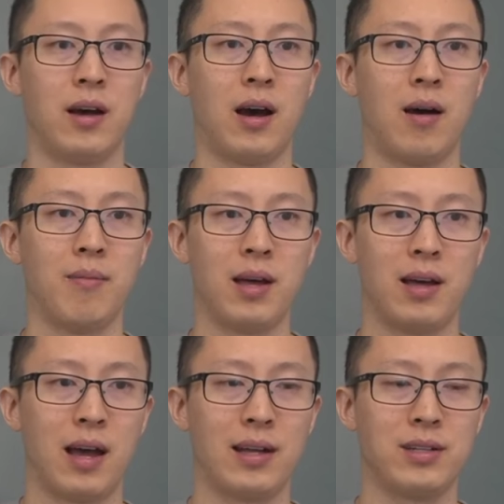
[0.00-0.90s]
um,
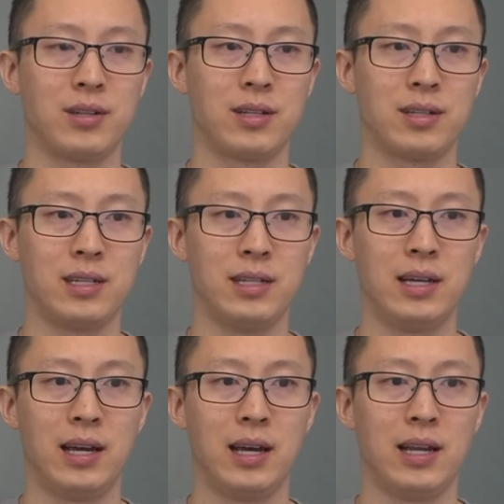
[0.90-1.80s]
as you can
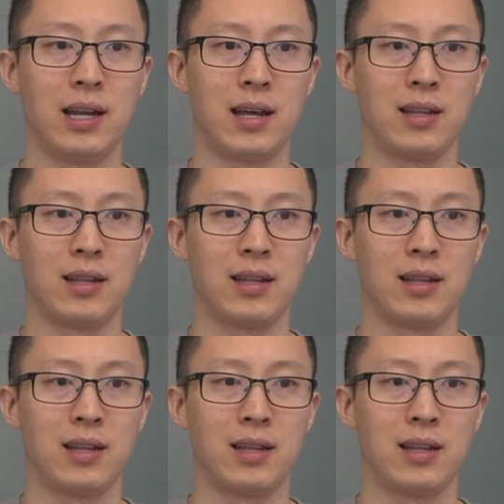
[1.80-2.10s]
see in